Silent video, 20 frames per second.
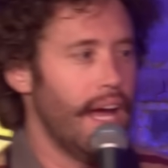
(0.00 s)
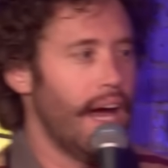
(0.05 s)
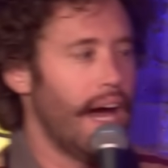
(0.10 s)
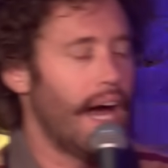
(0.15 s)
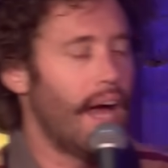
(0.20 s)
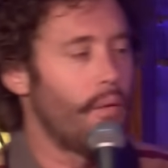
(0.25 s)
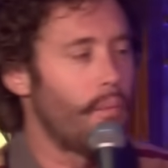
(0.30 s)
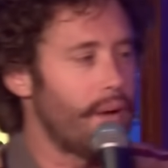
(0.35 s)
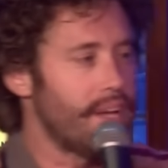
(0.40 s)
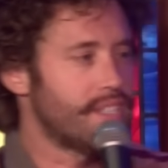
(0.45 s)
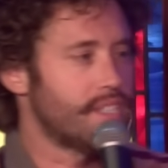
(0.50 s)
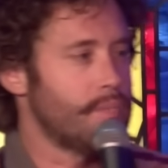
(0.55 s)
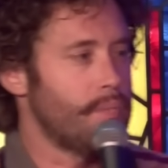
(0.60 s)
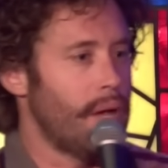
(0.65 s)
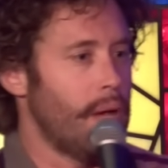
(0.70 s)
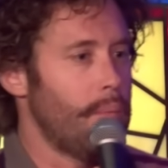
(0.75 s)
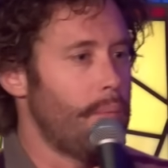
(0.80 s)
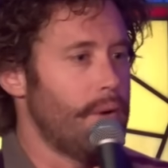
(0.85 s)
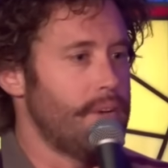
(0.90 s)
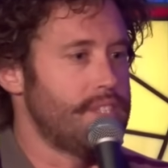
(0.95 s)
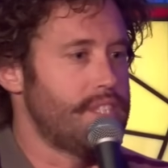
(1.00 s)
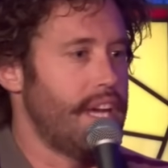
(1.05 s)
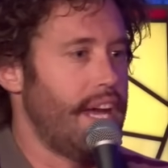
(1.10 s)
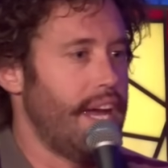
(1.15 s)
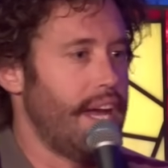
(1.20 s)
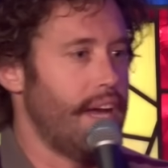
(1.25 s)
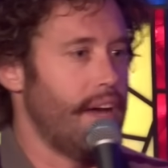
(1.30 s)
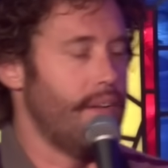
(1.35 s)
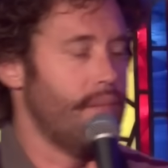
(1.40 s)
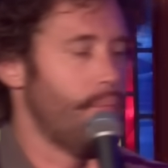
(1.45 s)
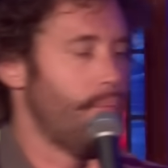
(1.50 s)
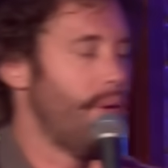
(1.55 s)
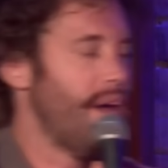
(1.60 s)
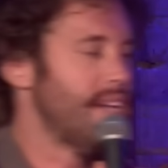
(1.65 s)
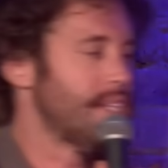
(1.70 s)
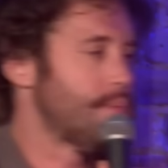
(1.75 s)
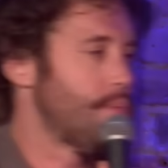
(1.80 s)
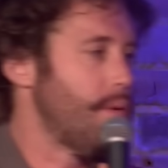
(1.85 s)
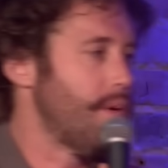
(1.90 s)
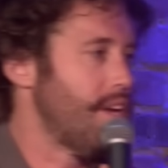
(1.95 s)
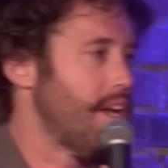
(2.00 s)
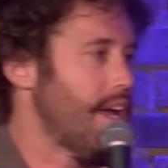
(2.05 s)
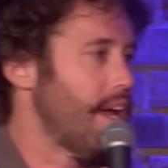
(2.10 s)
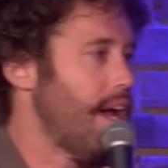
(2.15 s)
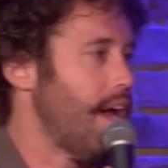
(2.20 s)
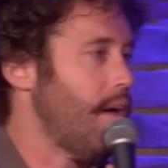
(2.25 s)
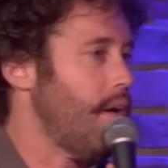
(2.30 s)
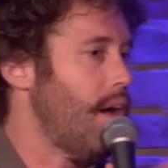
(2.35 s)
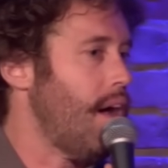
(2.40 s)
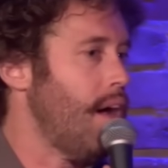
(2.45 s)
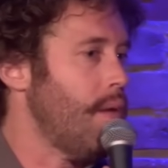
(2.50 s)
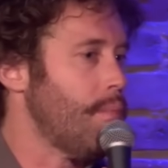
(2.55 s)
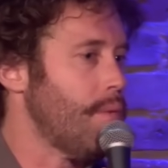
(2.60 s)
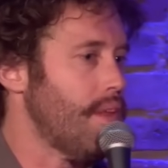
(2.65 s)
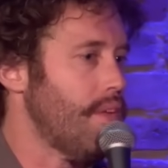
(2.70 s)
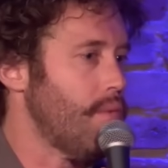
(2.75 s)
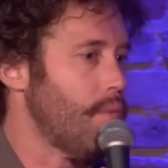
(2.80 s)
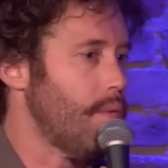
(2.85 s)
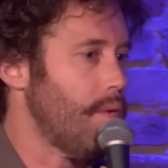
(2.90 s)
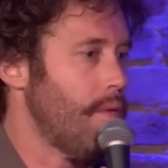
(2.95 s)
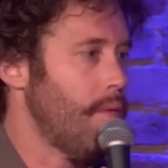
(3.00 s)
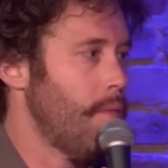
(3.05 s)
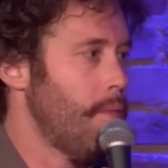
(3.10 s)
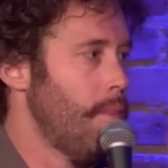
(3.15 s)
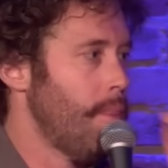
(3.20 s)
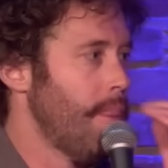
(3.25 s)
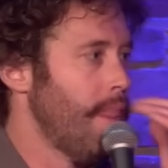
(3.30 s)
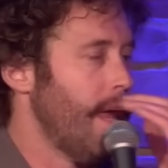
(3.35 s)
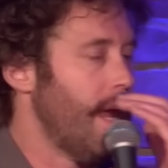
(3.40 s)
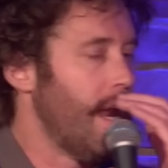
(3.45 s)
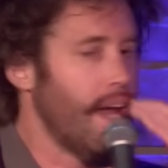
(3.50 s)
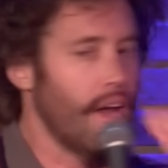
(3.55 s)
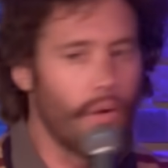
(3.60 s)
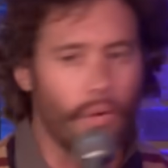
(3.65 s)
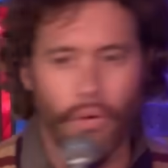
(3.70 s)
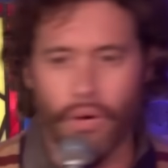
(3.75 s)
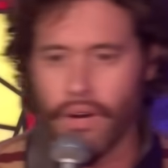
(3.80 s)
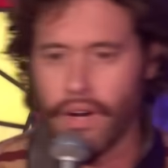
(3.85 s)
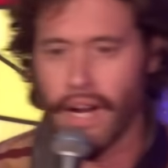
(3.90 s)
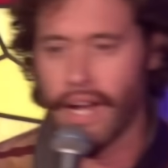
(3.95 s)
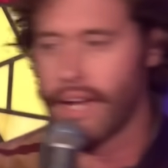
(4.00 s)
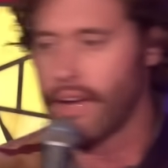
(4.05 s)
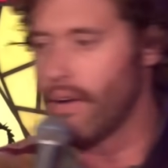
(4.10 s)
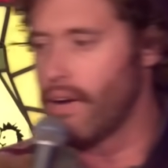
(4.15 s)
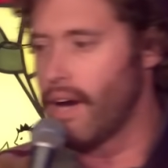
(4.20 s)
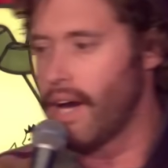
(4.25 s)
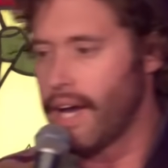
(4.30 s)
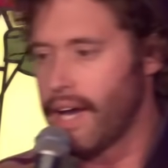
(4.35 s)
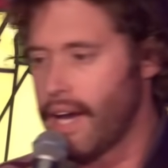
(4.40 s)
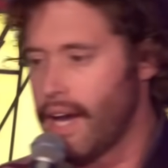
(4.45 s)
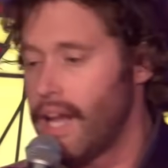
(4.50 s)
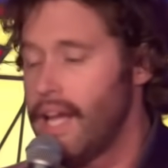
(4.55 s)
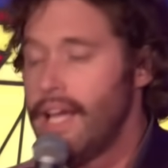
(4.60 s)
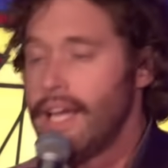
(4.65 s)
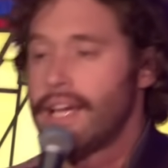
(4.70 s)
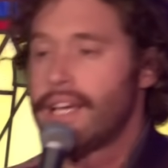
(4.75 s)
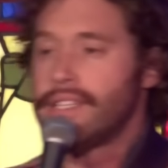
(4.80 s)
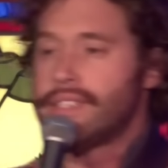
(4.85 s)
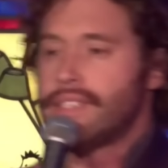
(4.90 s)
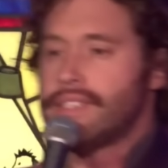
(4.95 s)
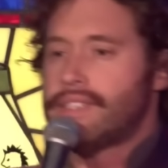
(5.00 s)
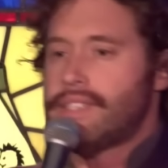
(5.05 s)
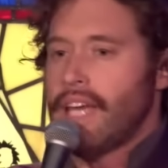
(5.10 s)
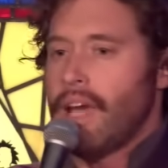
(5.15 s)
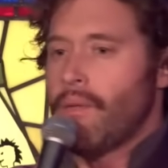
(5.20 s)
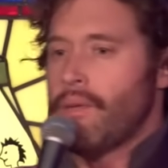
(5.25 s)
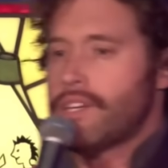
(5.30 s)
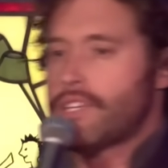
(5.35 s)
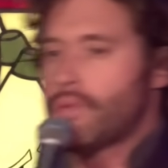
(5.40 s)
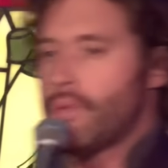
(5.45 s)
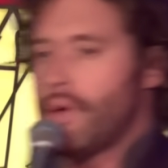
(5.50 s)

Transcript: I went to my bodega, best bodega, unbelievable. And I ordered, I got it. Because the sandwich